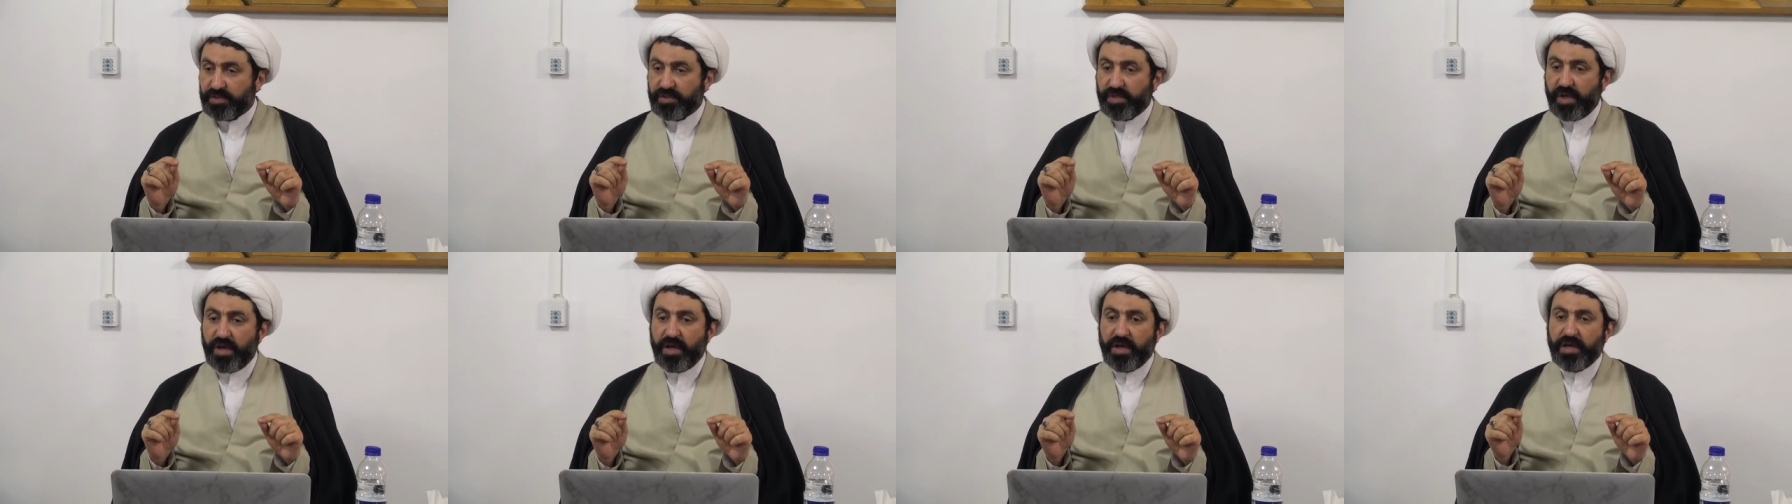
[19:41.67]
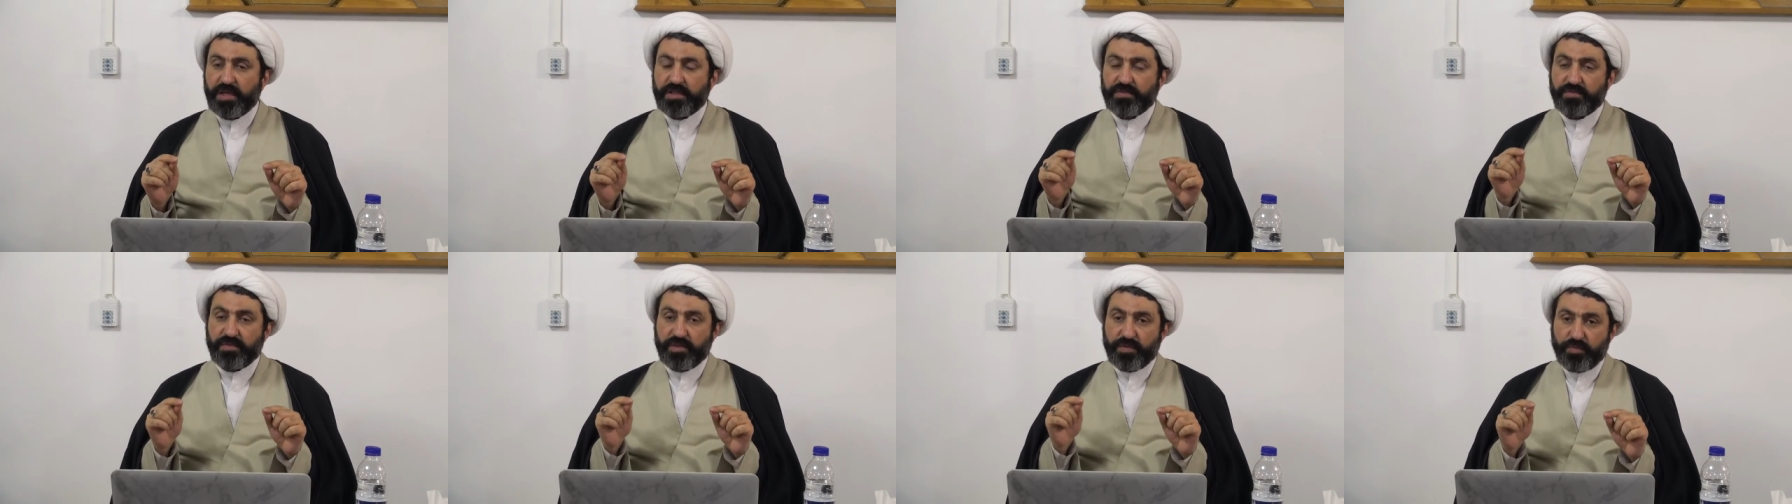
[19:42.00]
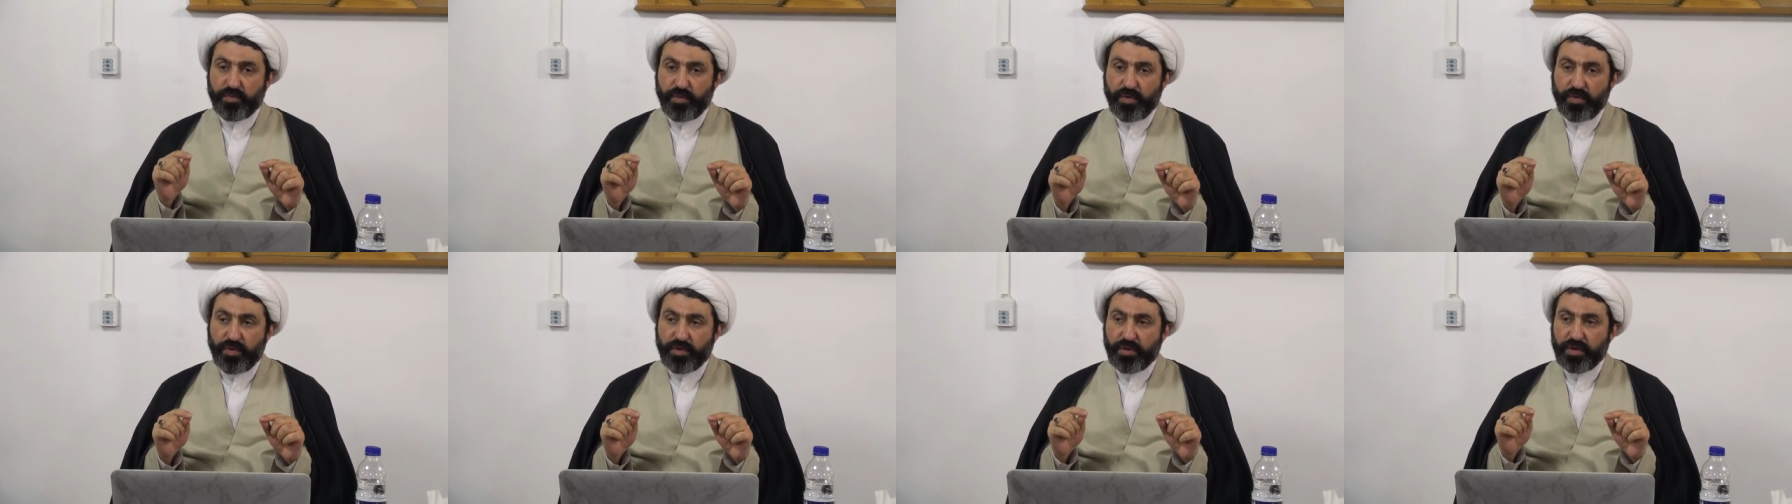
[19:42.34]
signs, with
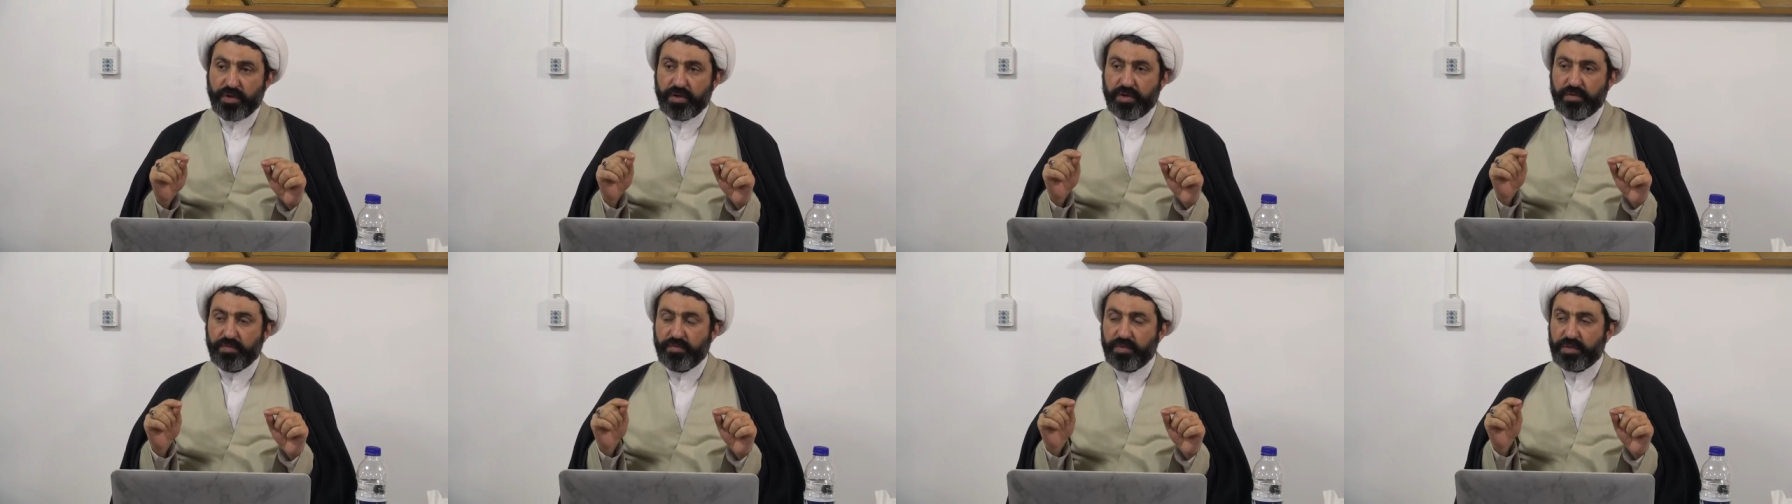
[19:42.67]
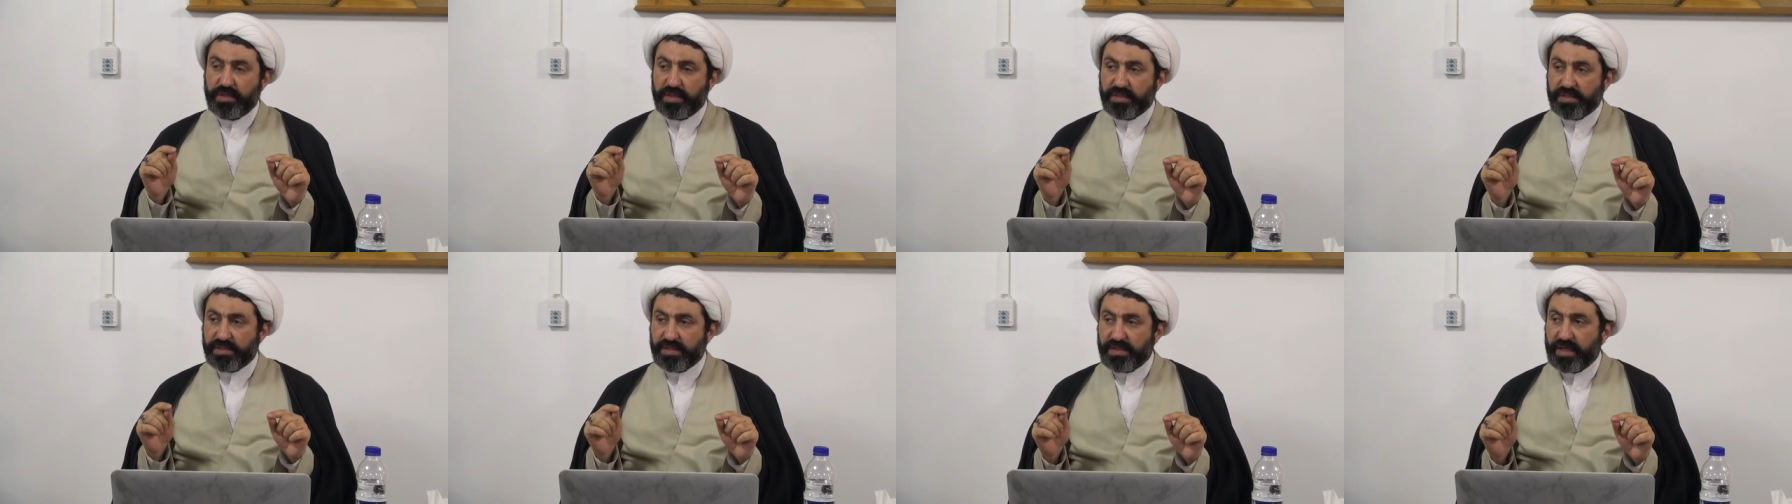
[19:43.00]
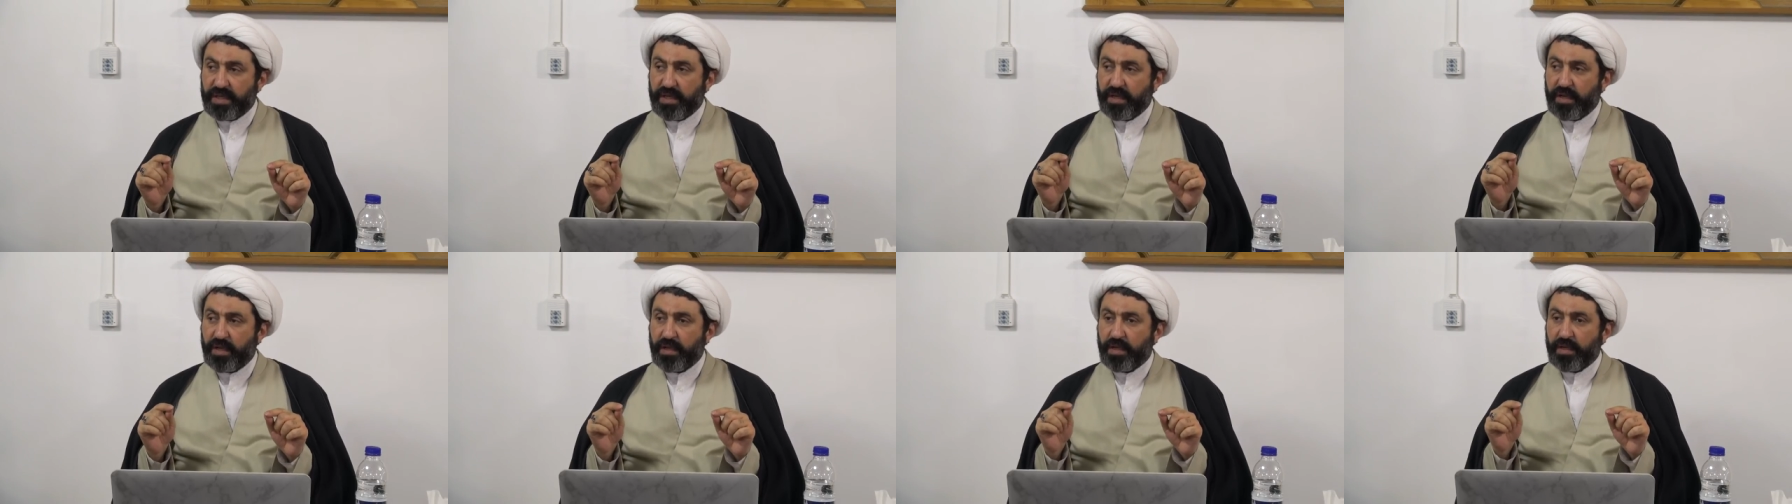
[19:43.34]
book, with a
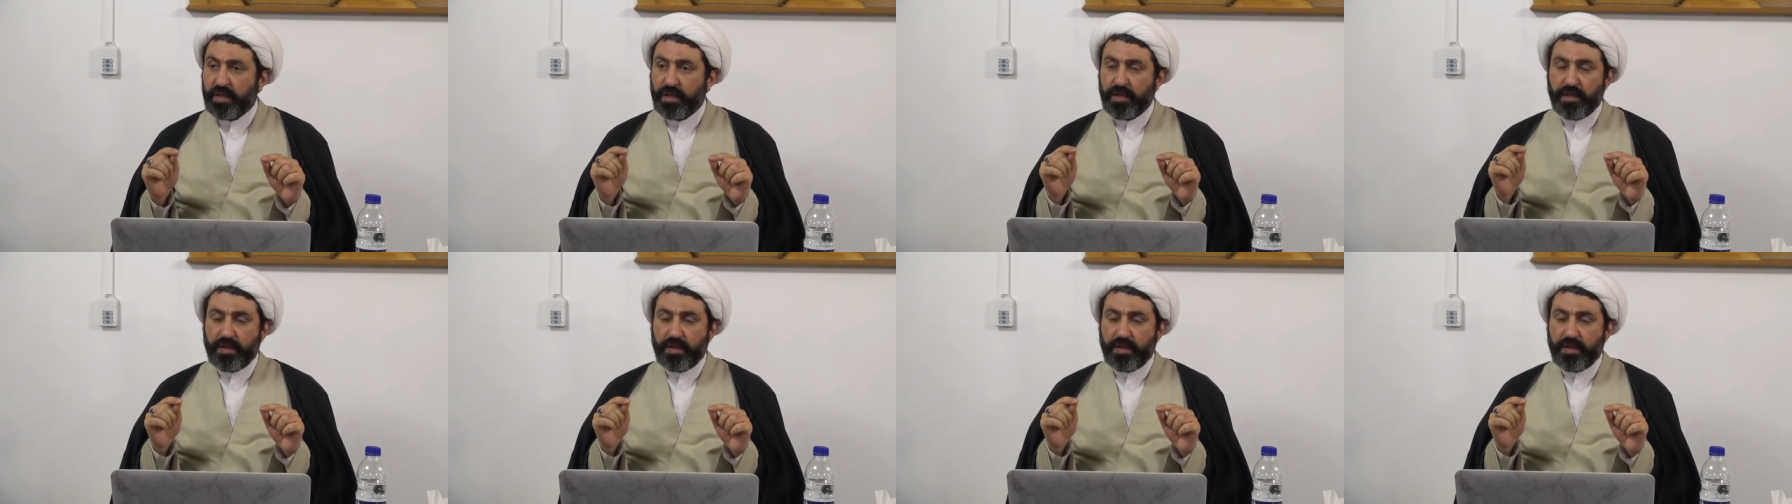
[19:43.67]
scale,